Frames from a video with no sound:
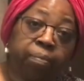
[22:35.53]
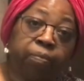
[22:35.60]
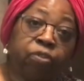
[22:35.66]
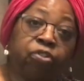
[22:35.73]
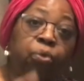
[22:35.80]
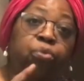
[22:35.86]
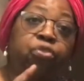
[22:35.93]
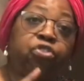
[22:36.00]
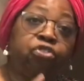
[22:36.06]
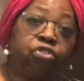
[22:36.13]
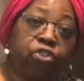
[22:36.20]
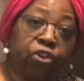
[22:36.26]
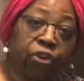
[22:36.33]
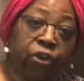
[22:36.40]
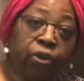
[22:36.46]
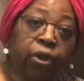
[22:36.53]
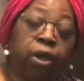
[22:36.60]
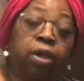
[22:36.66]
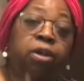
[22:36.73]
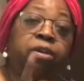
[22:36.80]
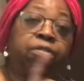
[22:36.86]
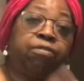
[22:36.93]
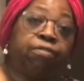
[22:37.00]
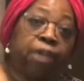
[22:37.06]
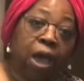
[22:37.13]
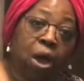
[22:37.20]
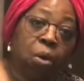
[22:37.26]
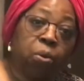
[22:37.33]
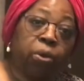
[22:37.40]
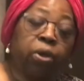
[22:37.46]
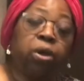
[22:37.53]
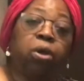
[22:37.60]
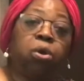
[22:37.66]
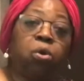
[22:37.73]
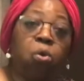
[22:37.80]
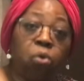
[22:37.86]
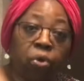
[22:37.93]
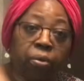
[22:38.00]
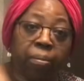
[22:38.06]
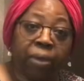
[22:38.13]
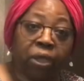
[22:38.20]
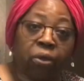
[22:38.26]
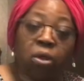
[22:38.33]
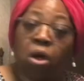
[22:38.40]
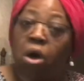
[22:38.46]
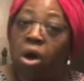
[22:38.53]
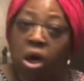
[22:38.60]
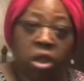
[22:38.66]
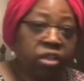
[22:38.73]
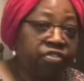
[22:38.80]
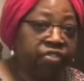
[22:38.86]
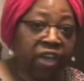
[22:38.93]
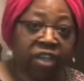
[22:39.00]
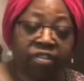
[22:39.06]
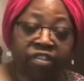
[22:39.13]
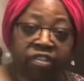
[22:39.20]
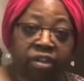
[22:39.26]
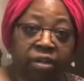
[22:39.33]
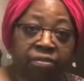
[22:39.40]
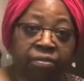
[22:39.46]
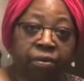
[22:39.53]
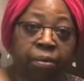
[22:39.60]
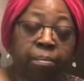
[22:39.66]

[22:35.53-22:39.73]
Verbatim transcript: So sugar, flour, cornmeal, all of that stuff.